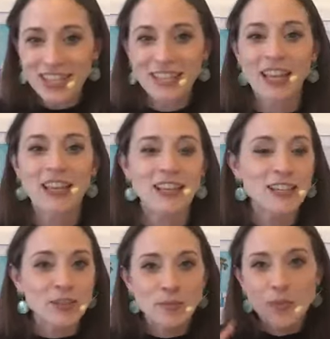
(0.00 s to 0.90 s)
in
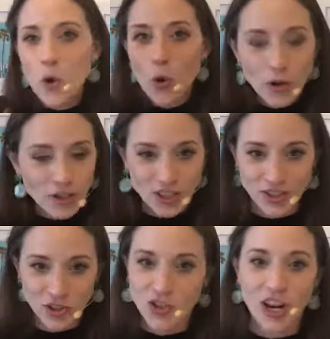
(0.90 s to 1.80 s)
these
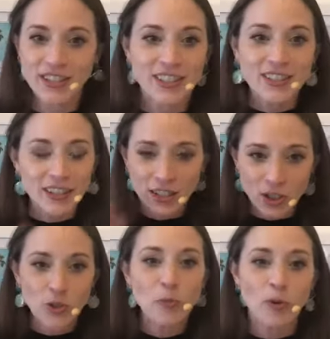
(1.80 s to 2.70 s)
gorgeous dresses, like
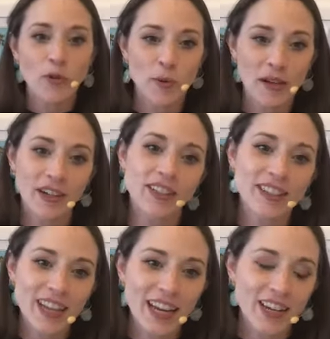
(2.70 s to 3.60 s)
you performing on
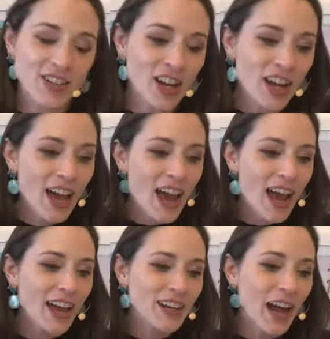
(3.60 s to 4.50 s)
stage.
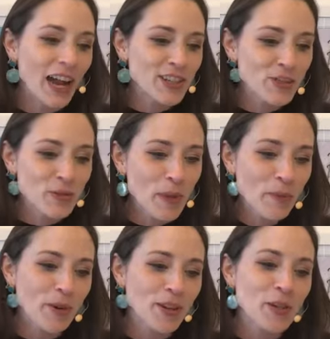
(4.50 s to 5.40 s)
And I just
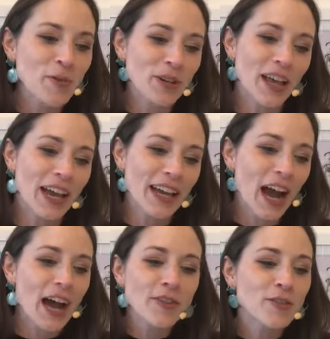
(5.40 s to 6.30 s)
remember you were like,
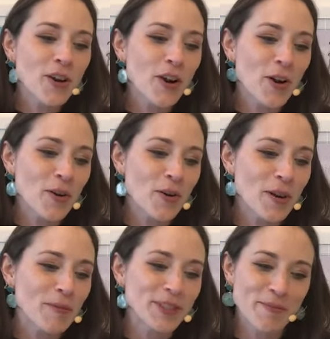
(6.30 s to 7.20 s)
I don't know,
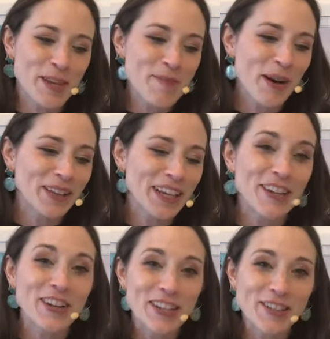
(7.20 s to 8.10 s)
it was something about like
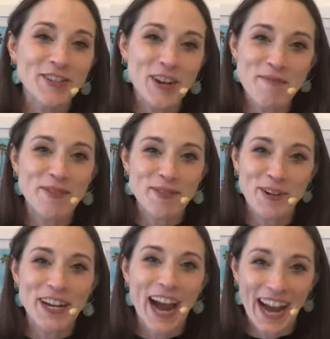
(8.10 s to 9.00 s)
your Instagram
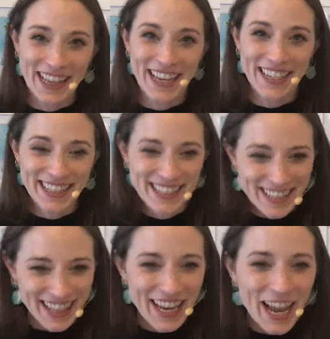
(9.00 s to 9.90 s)
story highlights,
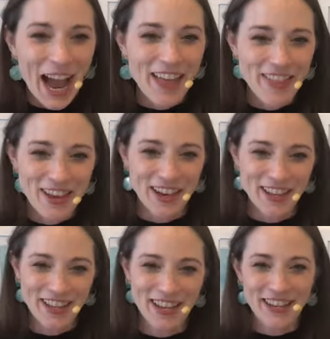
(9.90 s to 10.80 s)
like
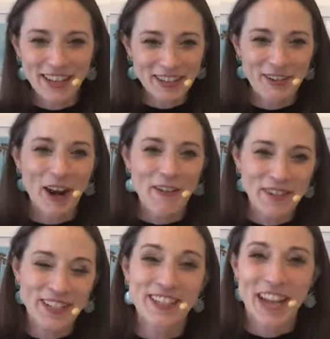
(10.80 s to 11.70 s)
the
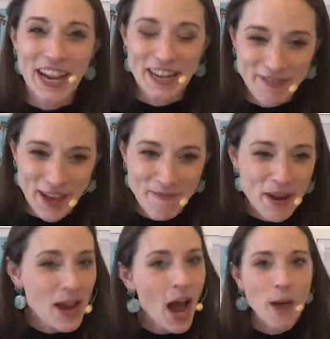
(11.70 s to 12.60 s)
graphic design of them.
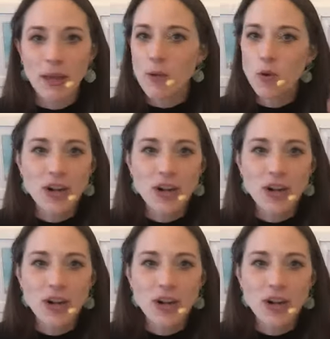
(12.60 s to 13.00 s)
I'm like, we're